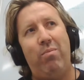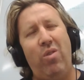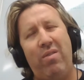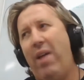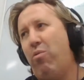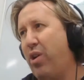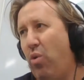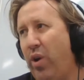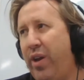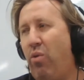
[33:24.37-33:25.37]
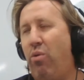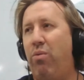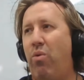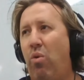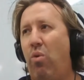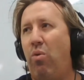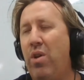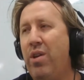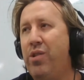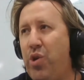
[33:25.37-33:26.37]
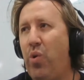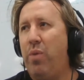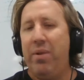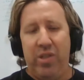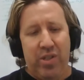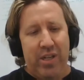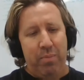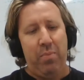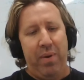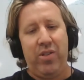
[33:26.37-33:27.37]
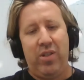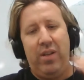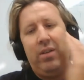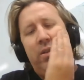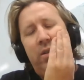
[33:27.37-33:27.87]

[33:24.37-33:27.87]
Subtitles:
Not at recording or touring, but just some capacity?